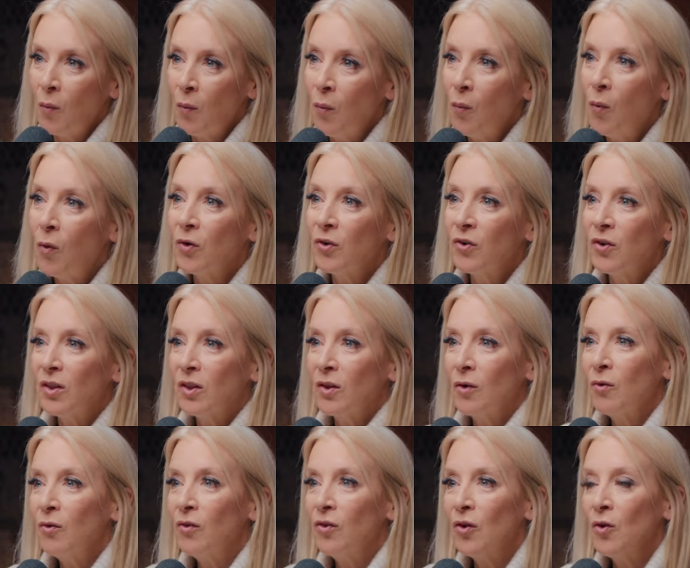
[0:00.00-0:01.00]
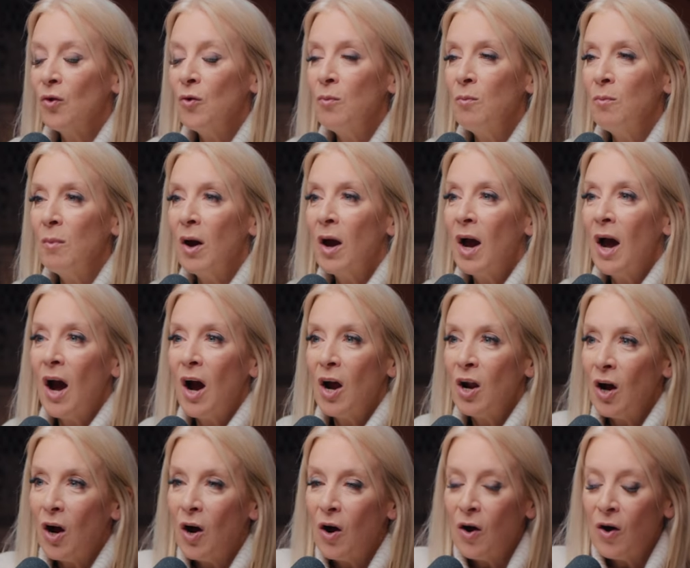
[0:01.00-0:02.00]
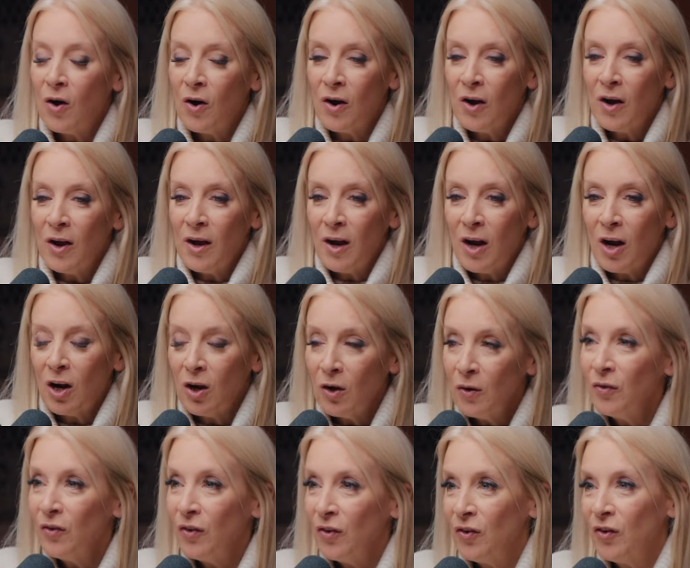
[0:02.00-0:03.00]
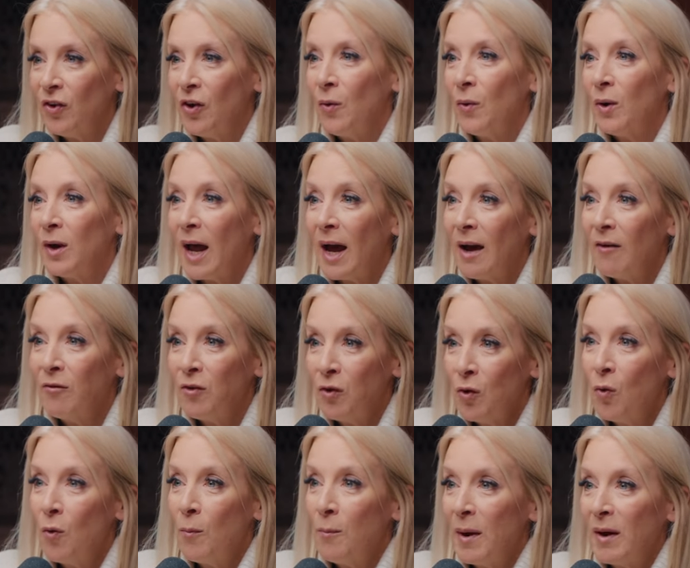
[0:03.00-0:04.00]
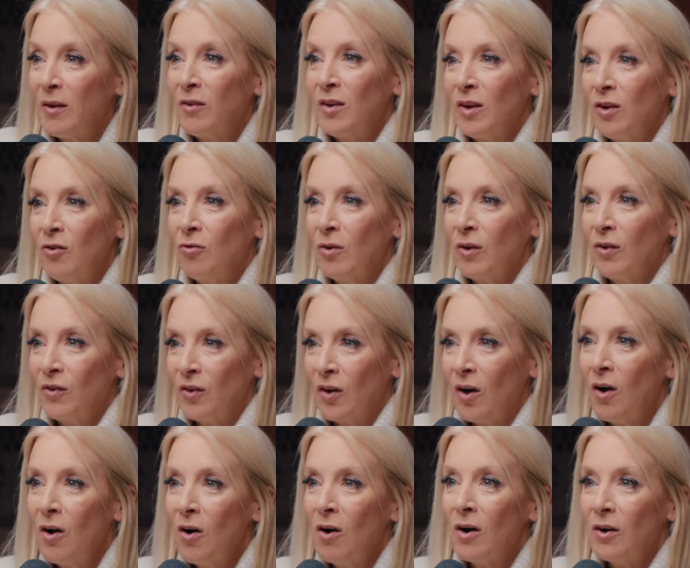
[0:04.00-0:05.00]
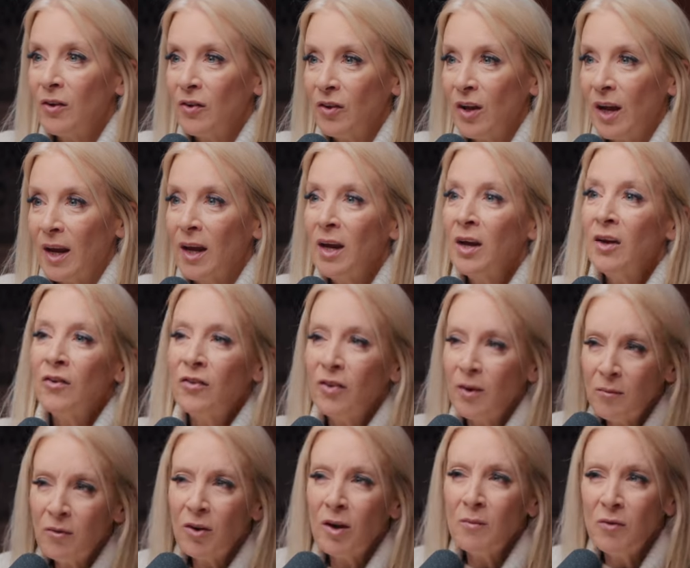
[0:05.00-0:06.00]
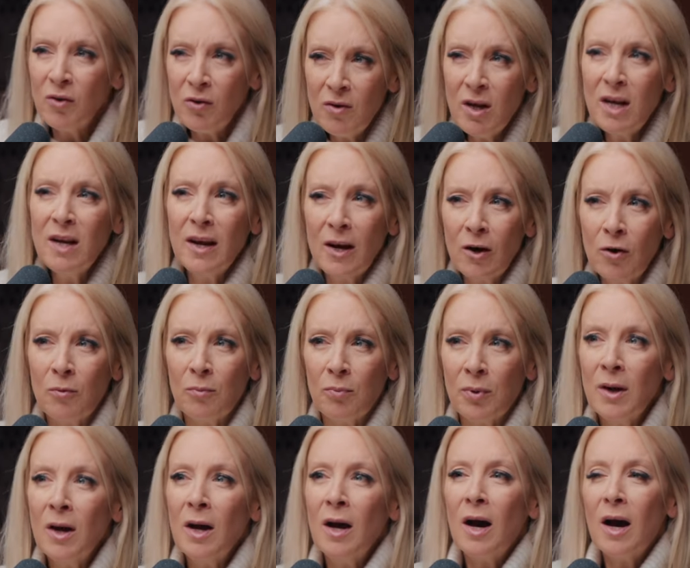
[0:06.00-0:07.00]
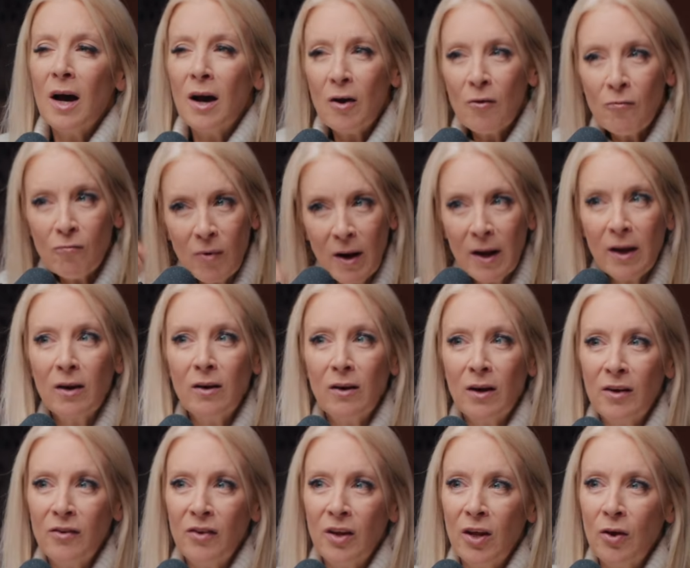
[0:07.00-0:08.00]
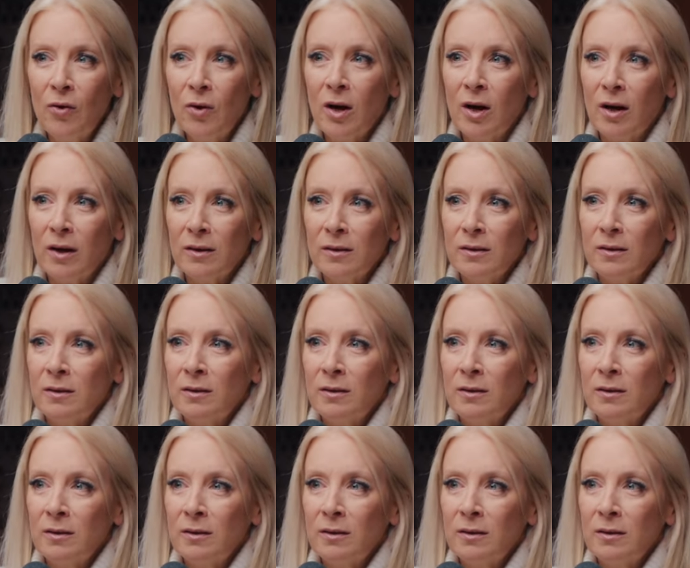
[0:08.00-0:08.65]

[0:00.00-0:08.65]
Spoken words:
what those whom are closest to you and have your best interests at heart are saying. Sometimes you need help recognizing your gut.